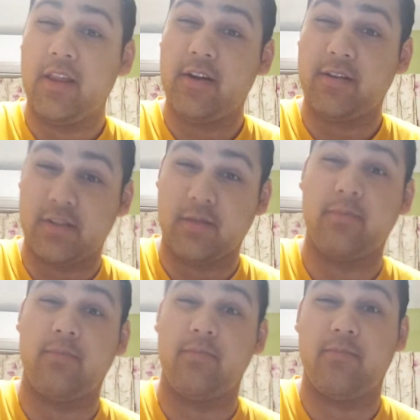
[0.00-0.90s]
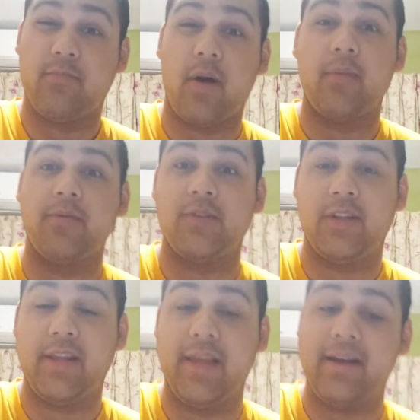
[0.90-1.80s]
There's some problems
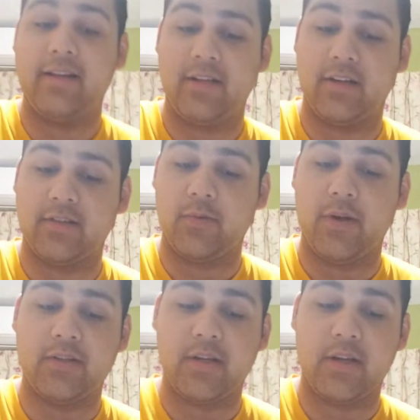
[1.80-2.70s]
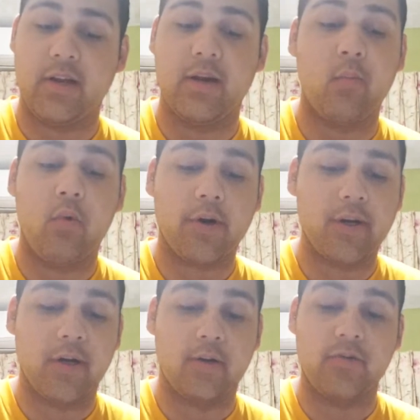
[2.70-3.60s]
in the editing suite that I'm
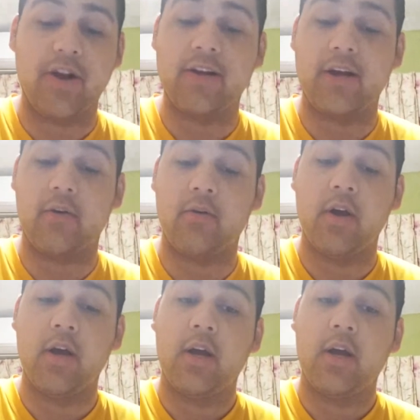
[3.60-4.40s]
working on right now,